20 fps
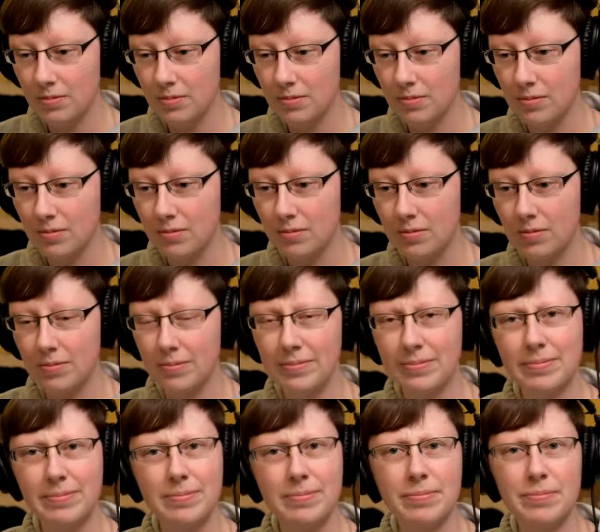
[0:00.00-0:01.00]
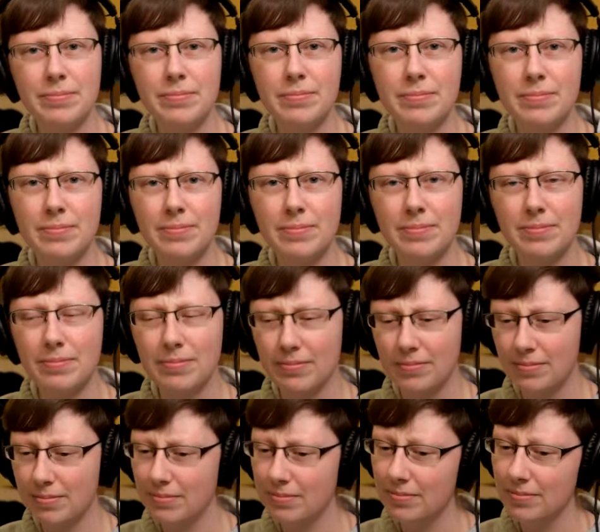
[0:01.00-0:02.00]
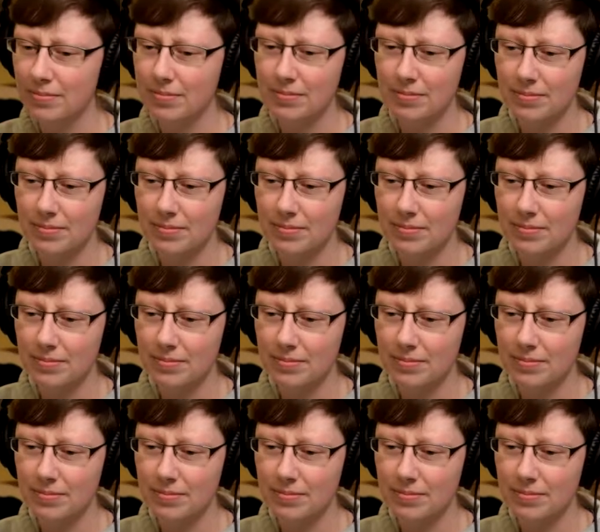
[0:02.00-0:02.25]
Nothing is said.